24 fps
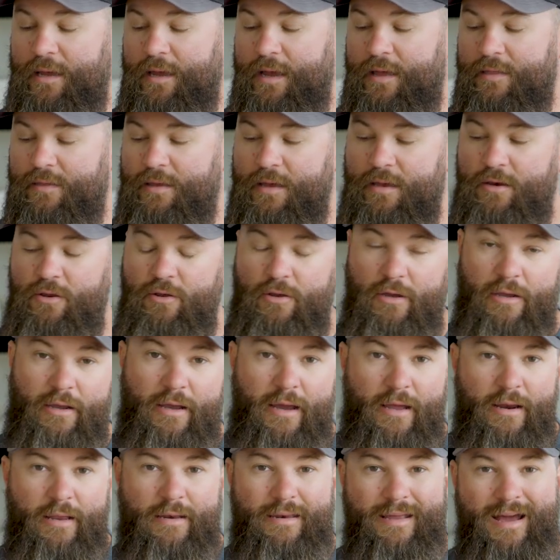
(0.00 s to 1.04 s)
and then you can
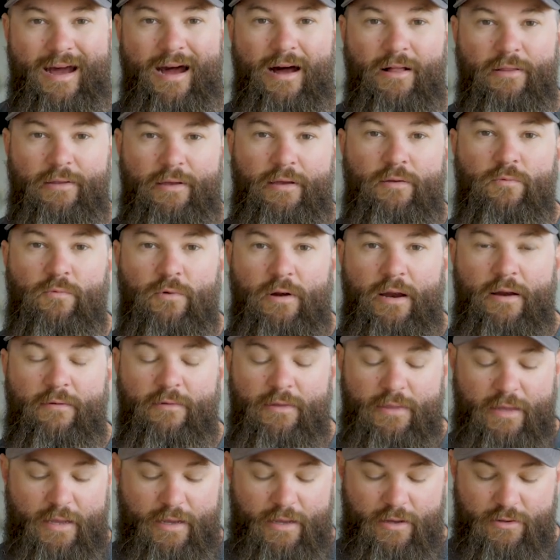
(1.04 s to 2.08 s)
kind of dial in where
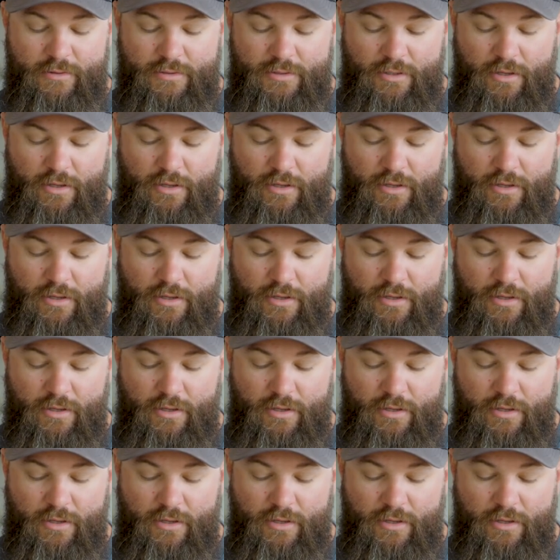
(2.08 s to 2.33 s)
everything else